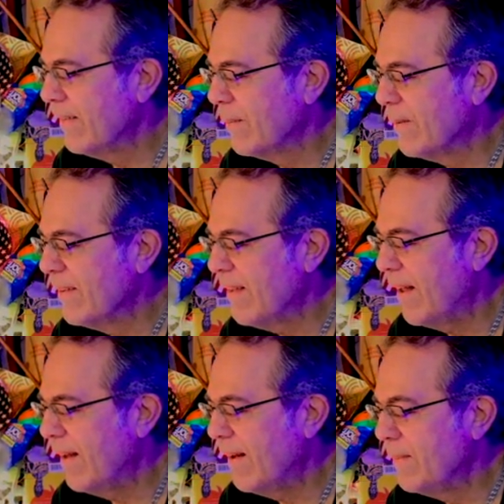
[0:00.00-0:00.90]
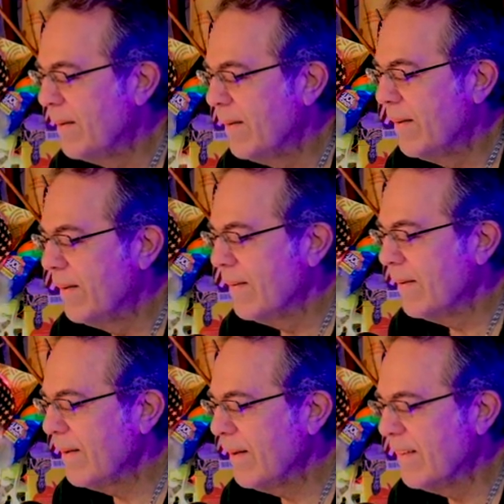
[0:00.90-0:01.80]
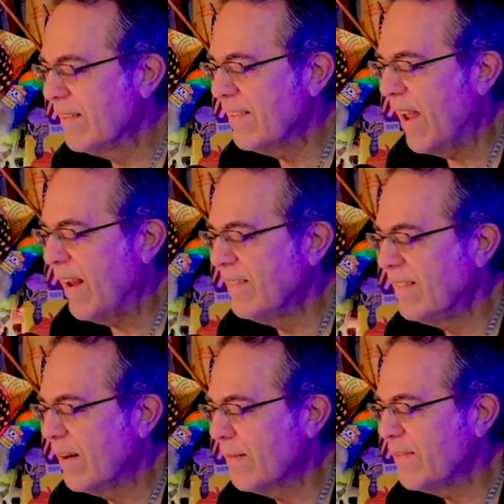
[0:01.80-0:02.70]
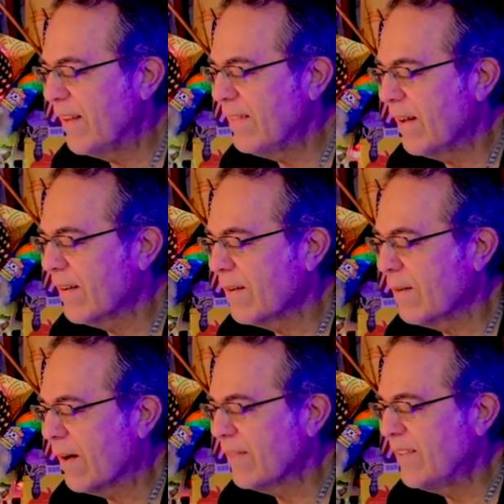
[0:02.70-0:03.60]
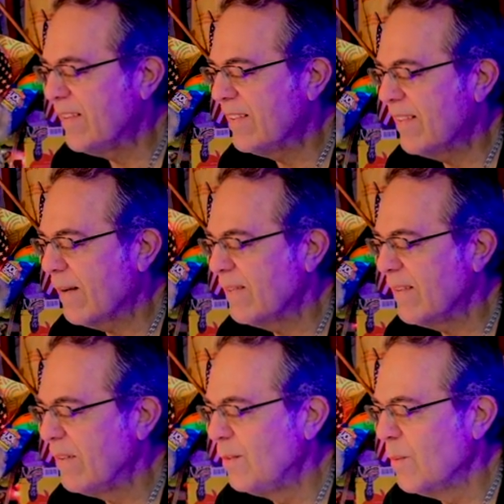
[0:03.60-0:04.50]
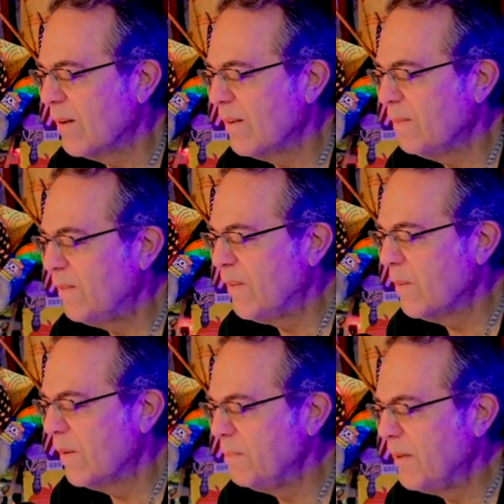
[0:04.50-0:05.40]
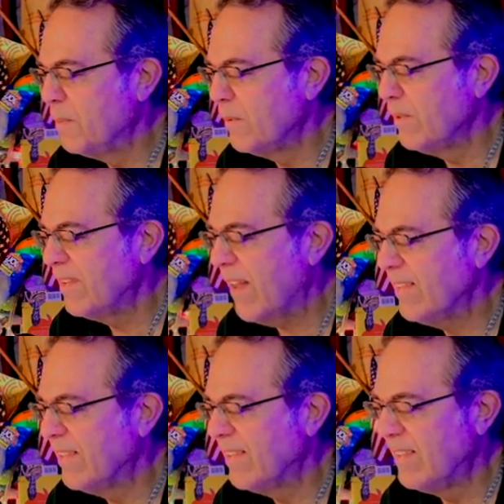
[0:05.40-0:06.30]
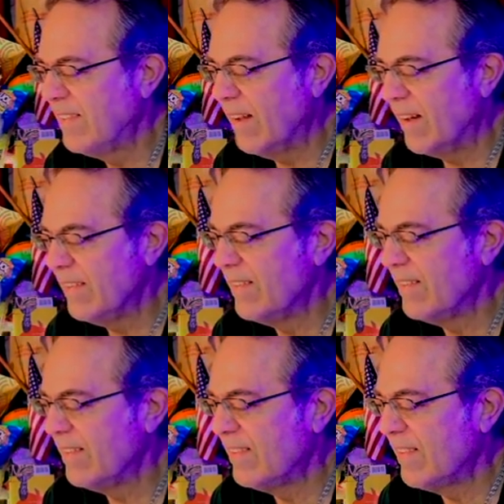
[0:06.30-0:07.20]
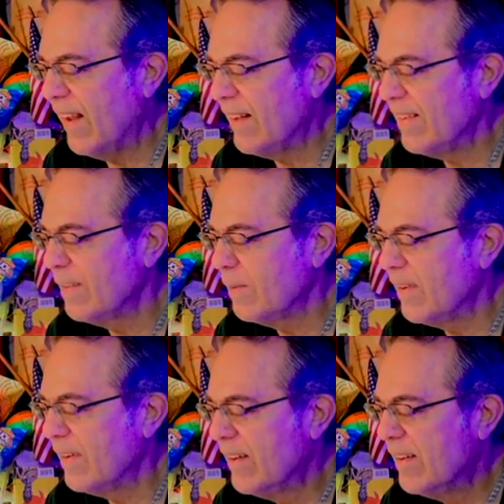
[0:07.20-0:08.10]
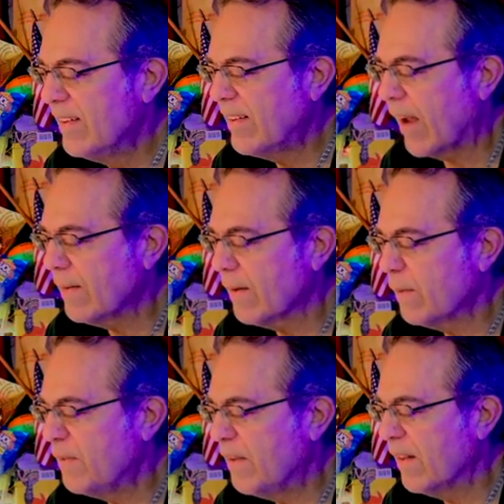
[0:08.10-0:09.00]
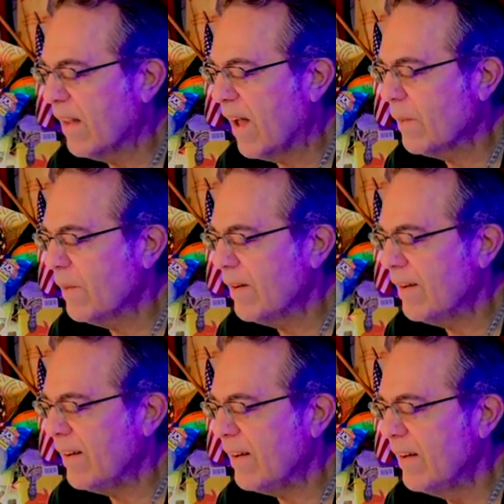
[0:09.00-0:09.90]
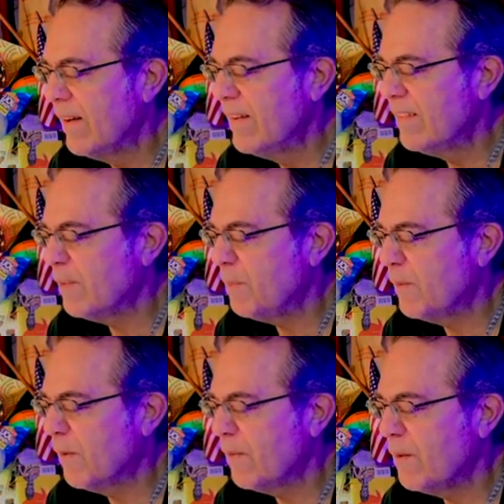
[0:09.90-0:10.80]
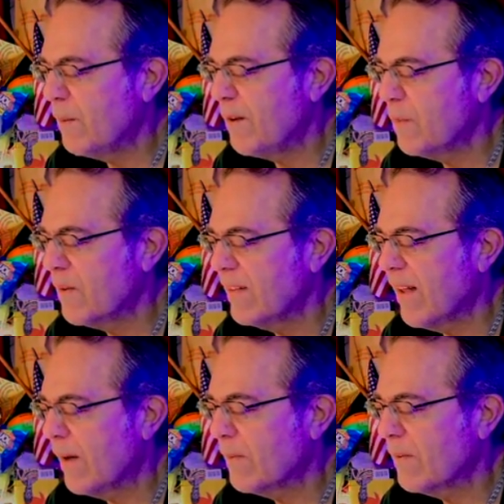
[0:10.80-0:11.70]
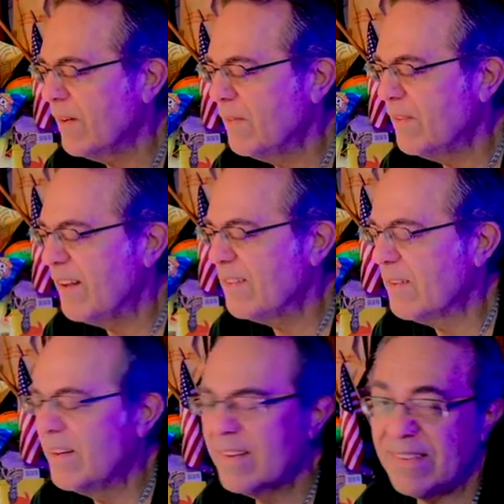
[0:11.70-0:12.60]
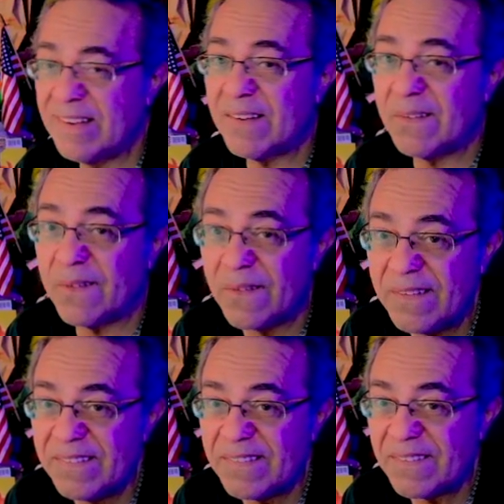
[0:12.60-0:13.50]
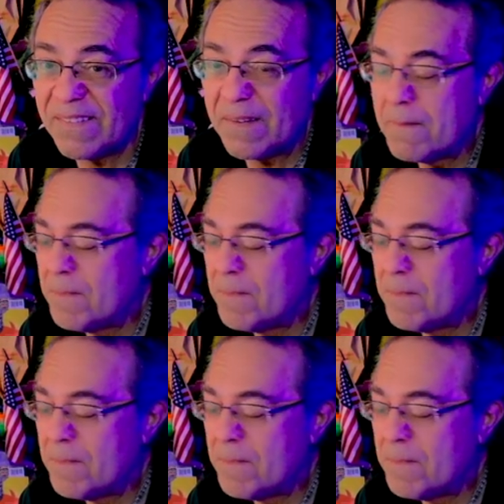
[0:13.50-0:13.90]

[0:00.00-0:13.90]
the one time in the stand, Sheriff Semta, a crowd of 6,251 people sat in stunned silence when Chakra fell awkwardly just before the UH1 hour invitational because he got injured.